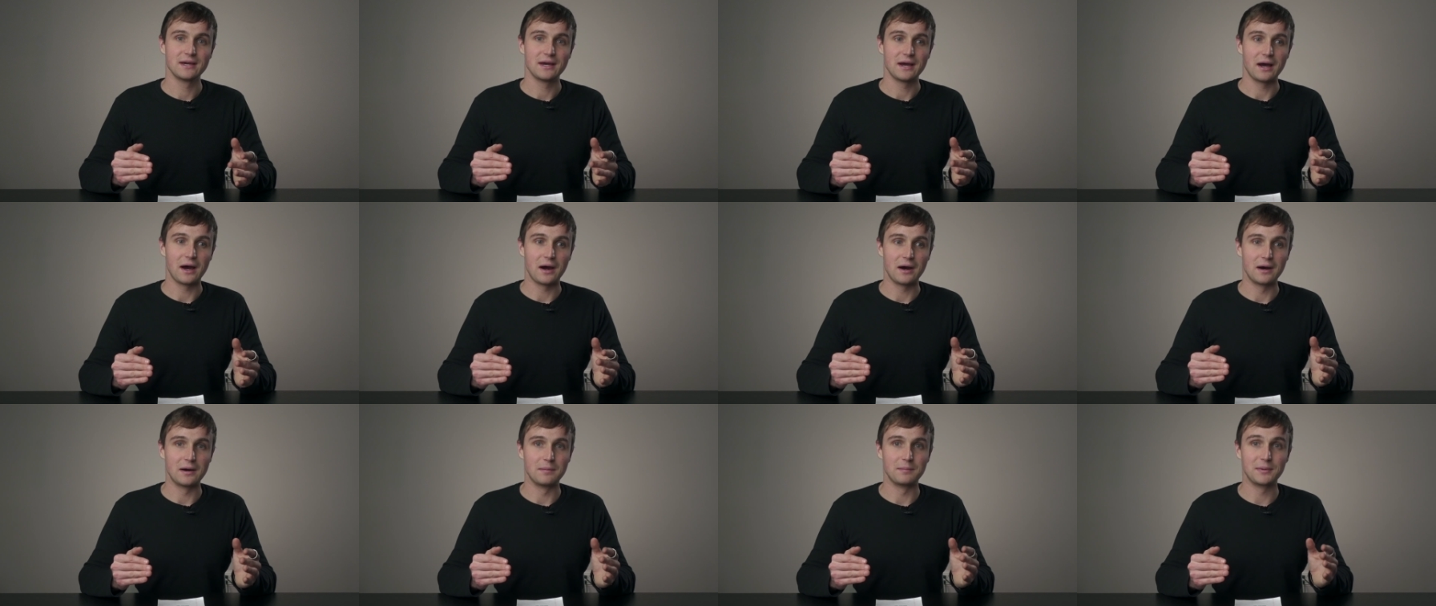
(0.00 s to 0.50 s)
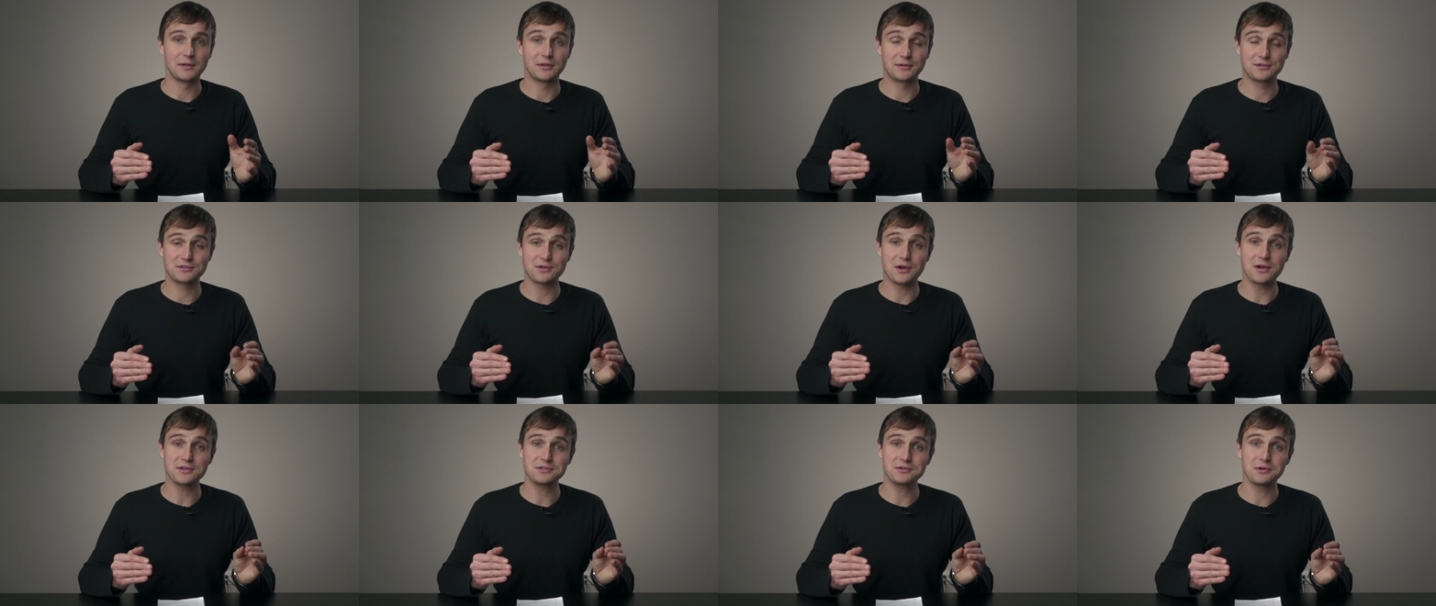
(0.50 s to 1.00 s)
But there's
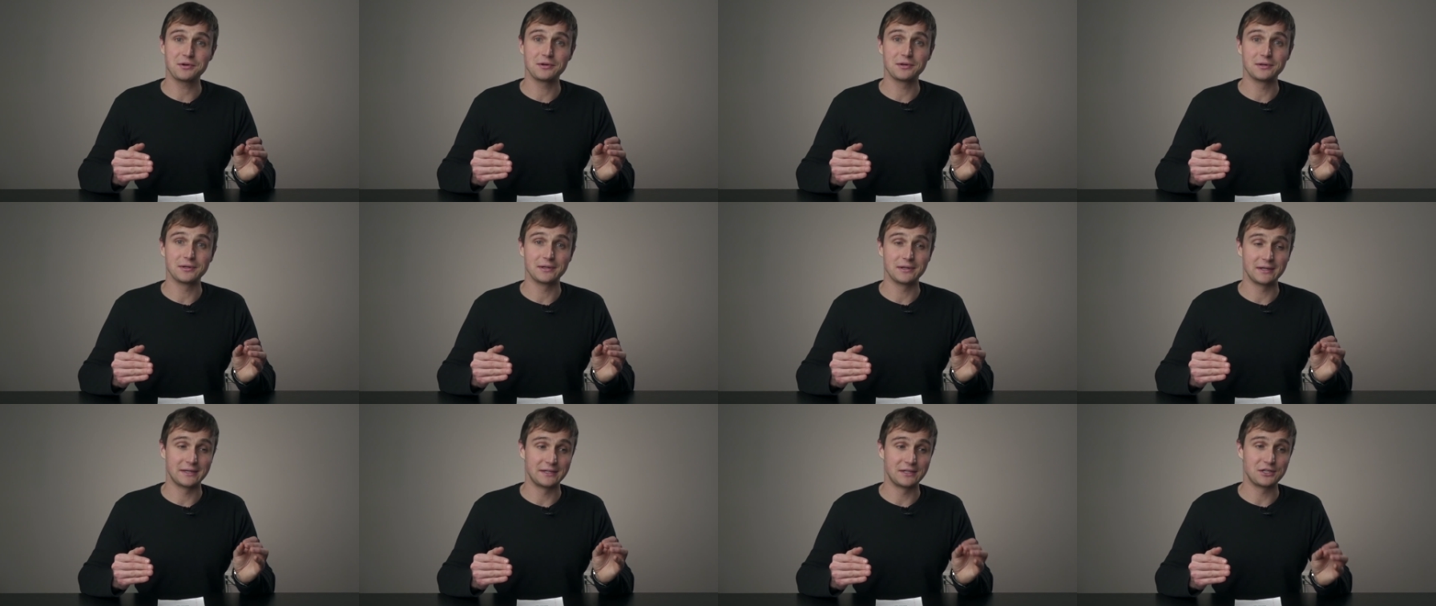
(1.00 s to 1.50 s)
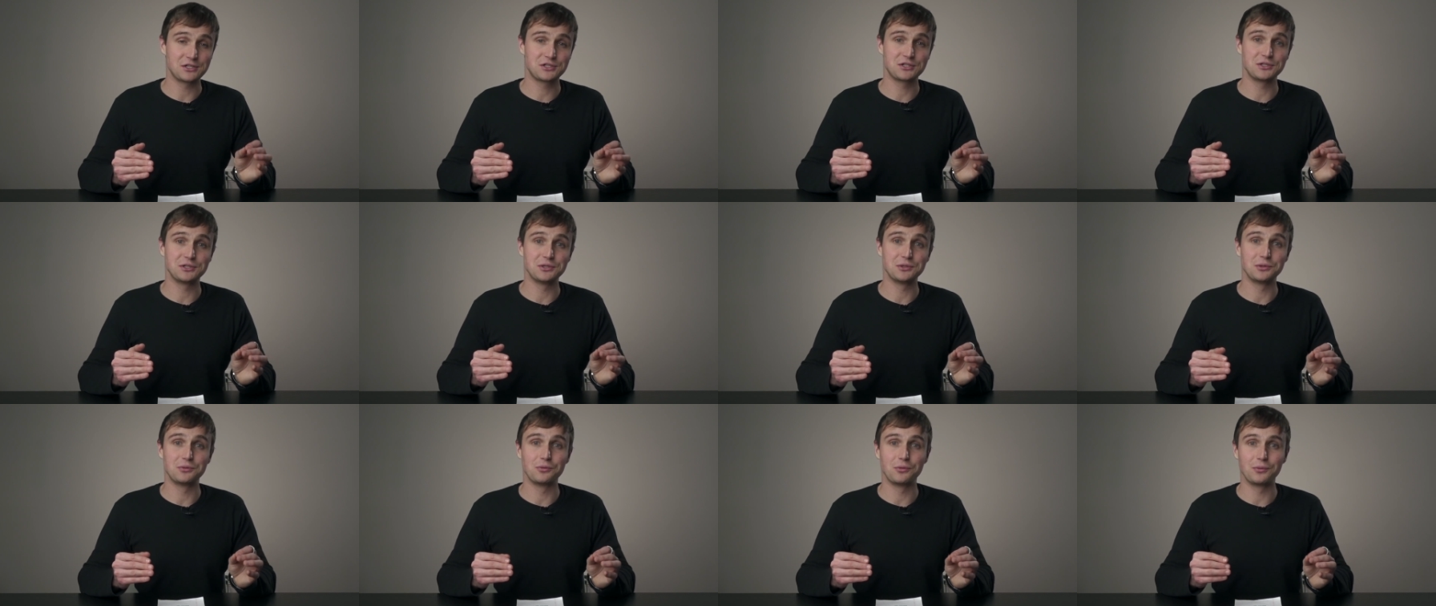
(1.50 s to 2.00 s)
also an
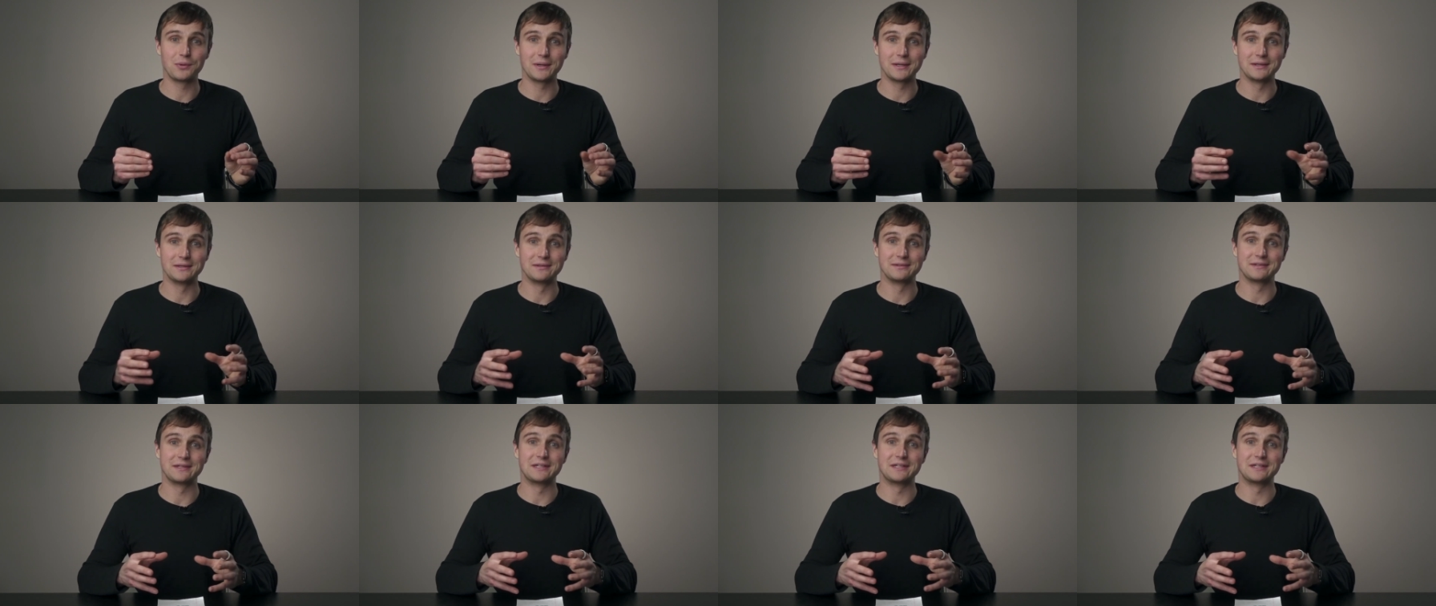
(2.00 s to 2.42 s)
issue with